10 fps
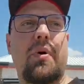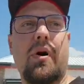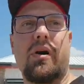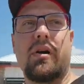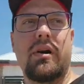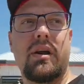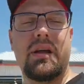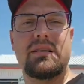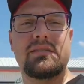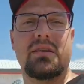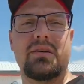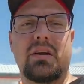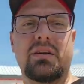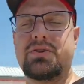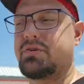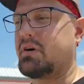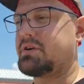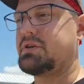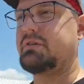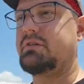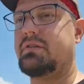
part is under construction.